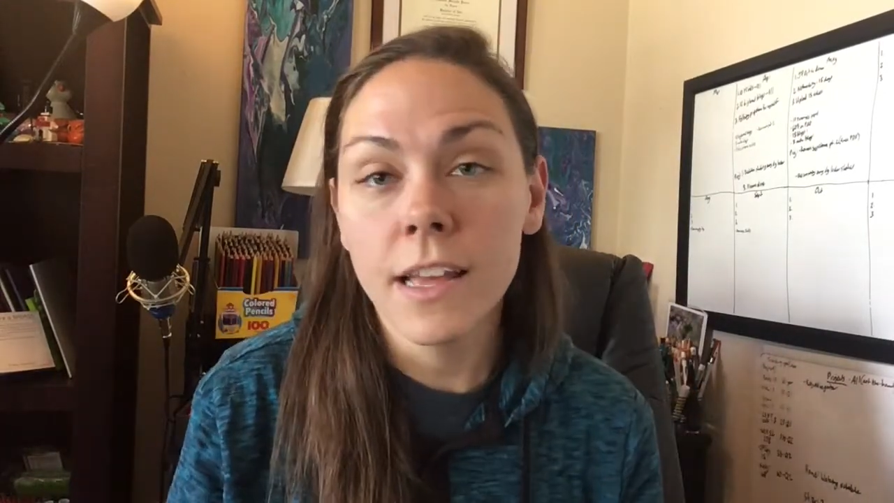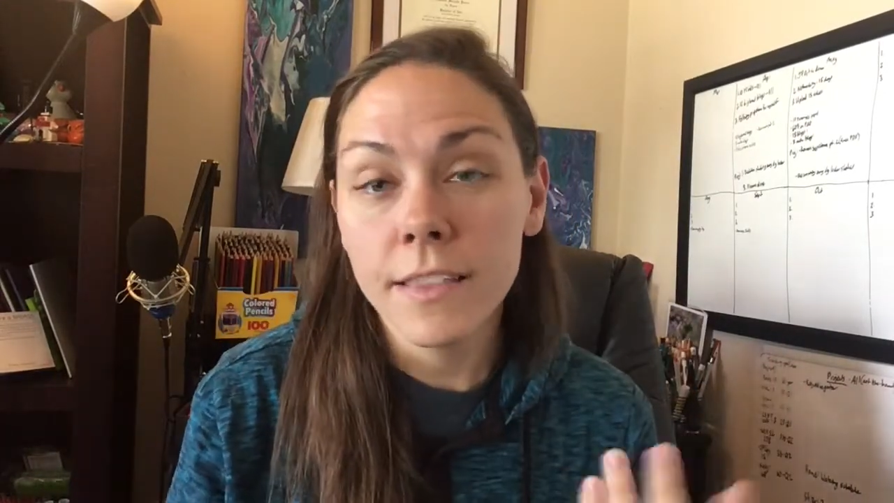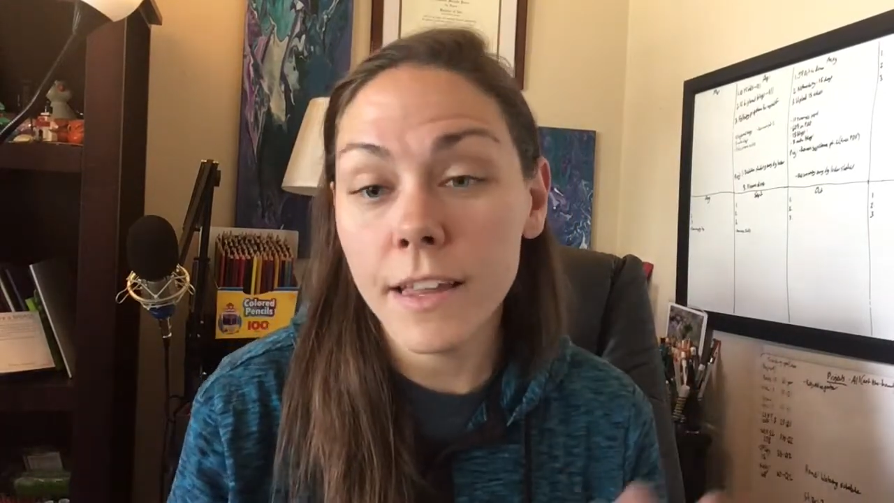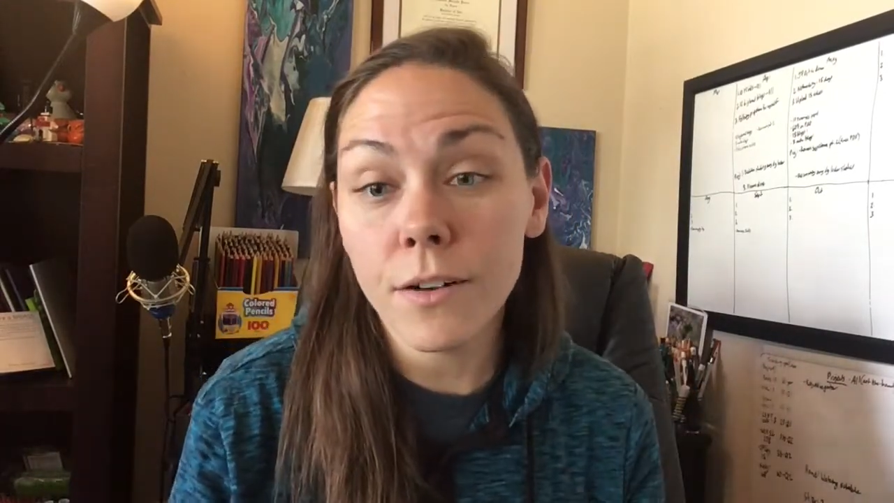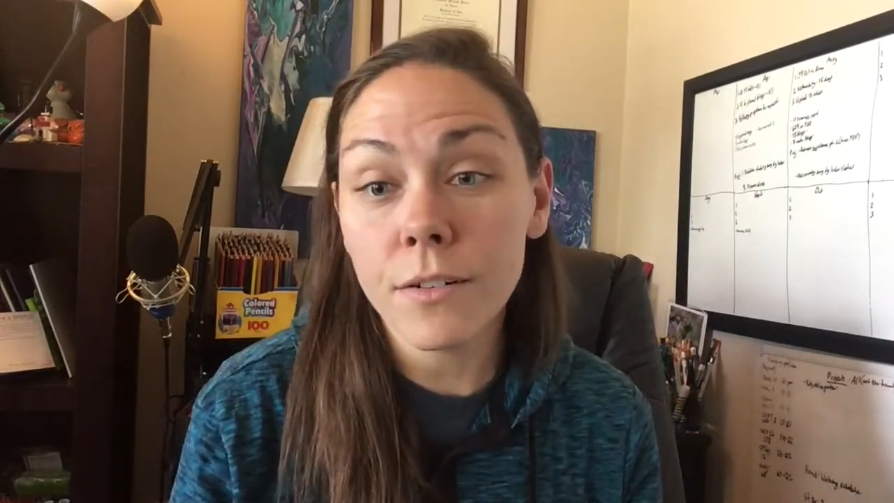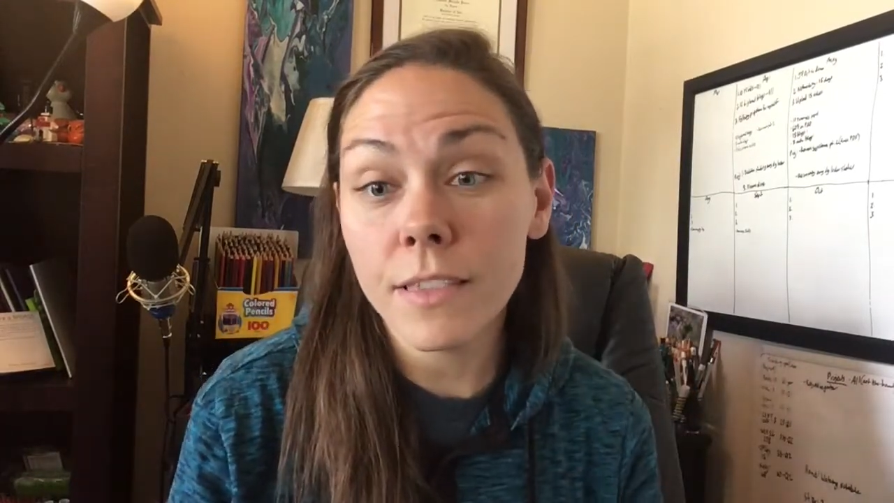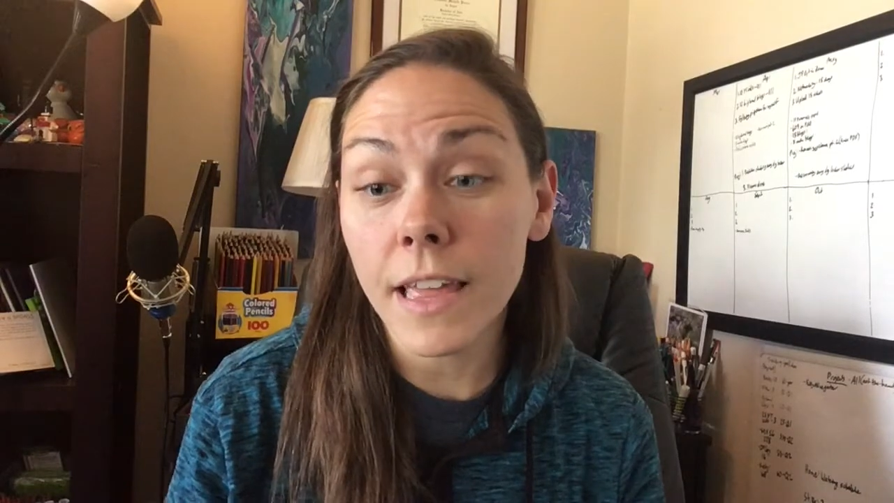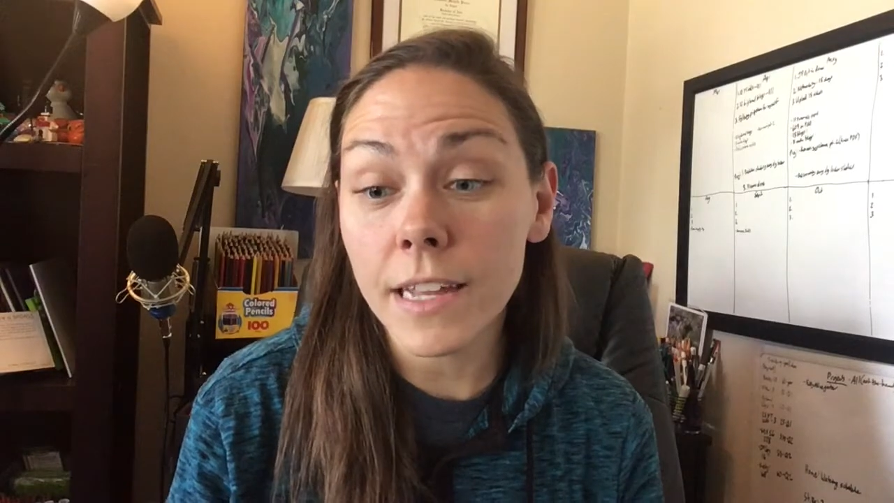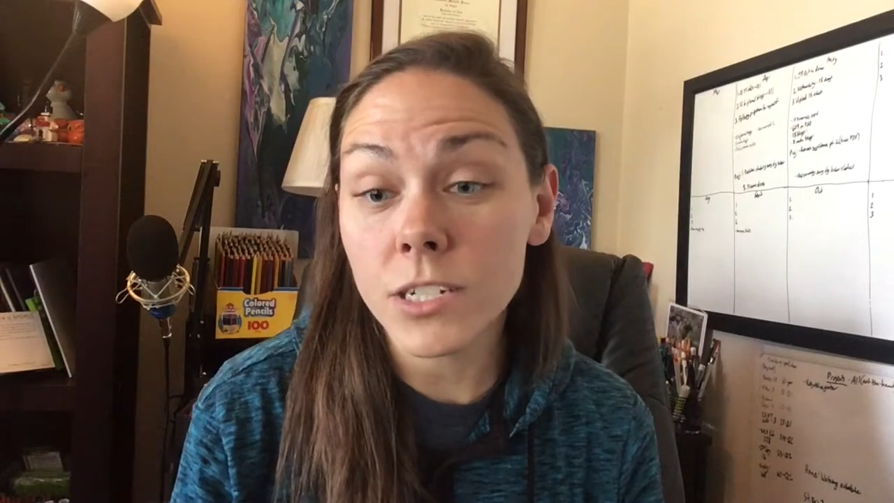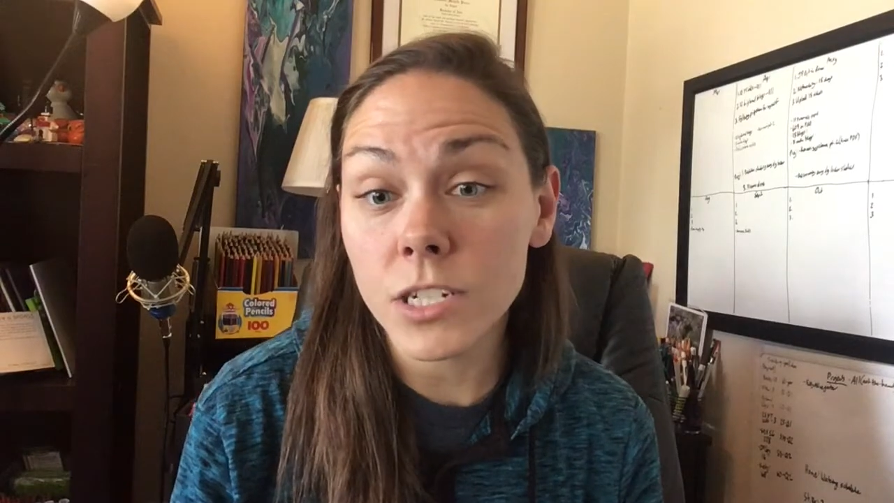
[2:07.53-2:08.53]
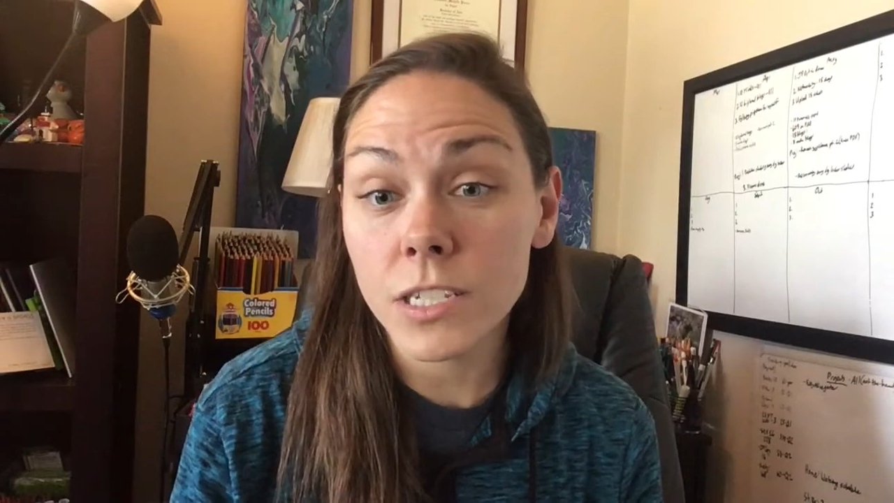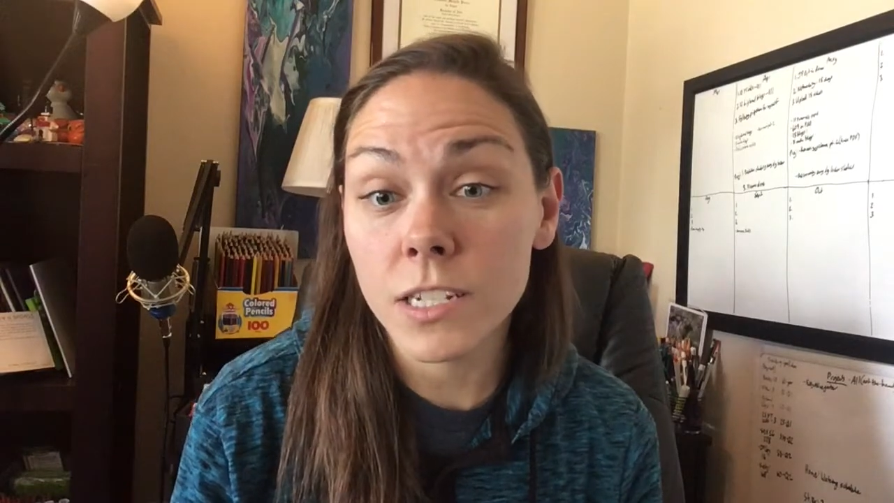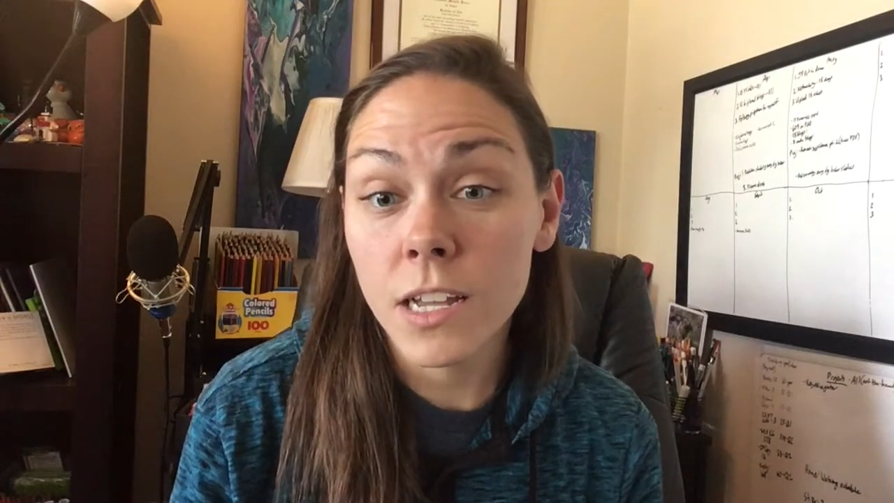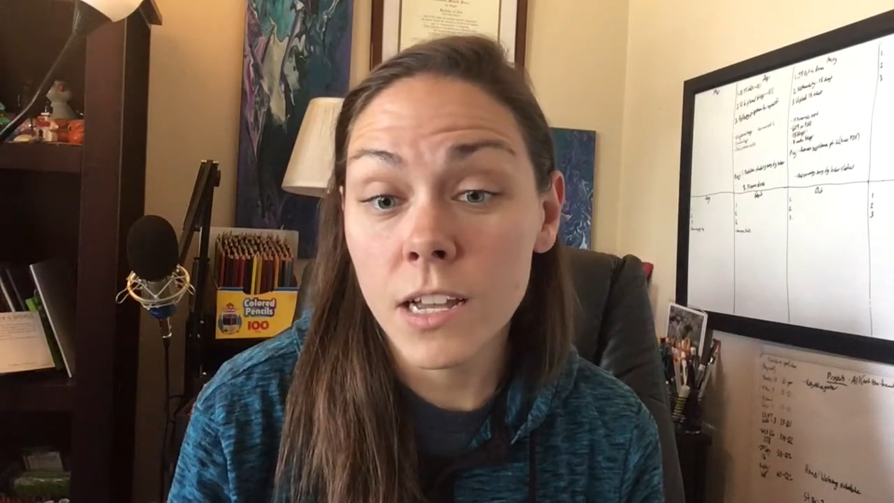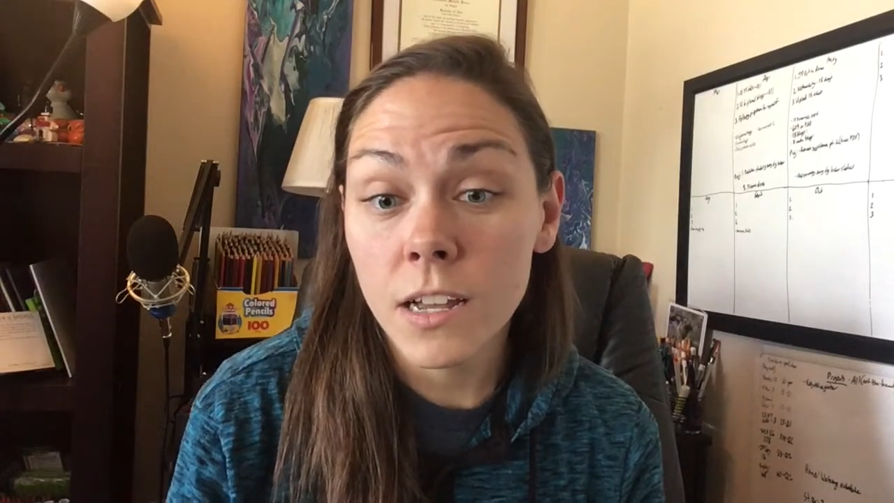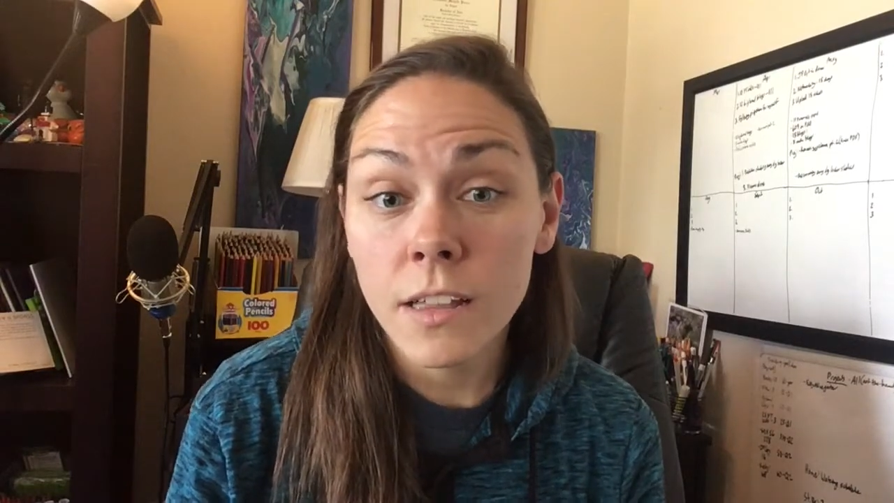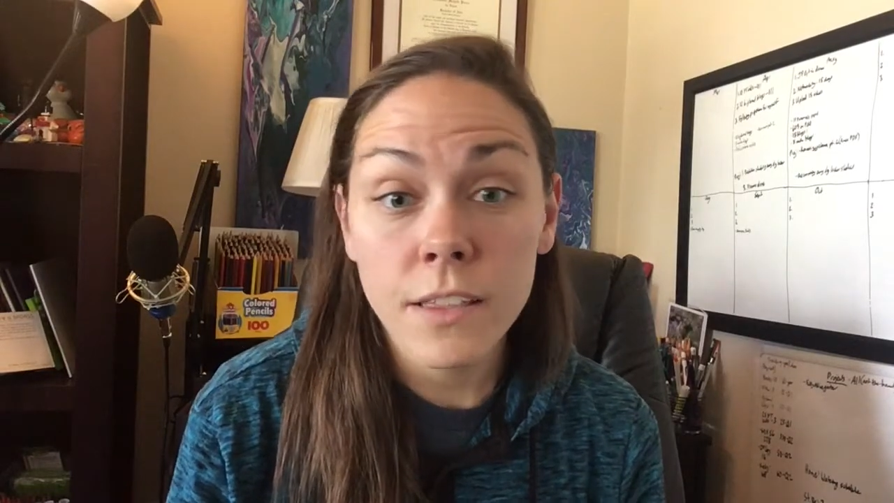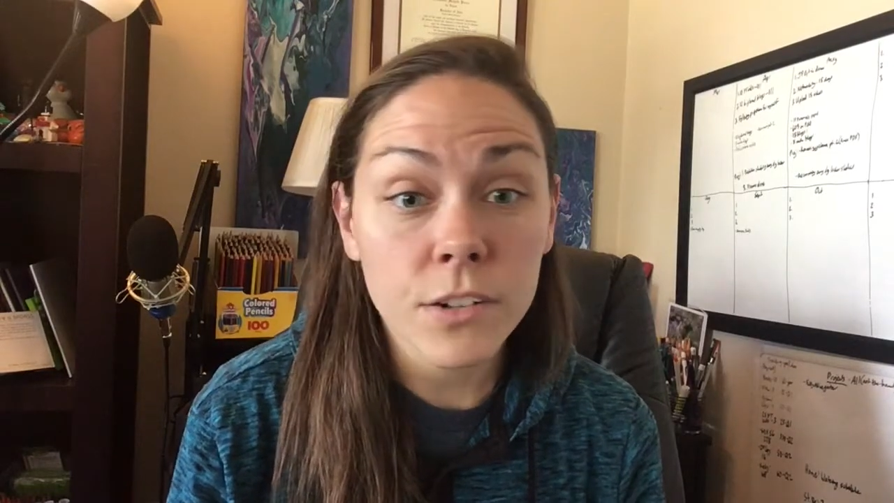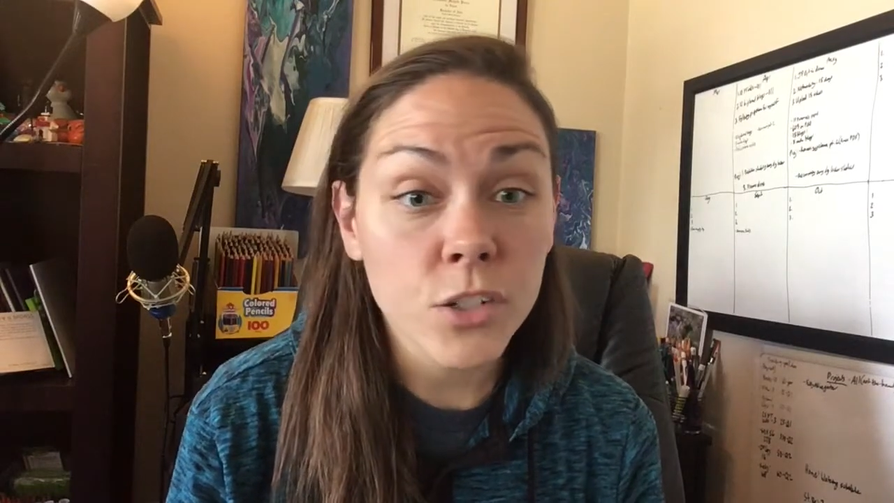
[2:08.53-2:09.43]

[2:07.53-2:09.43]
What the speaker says: They're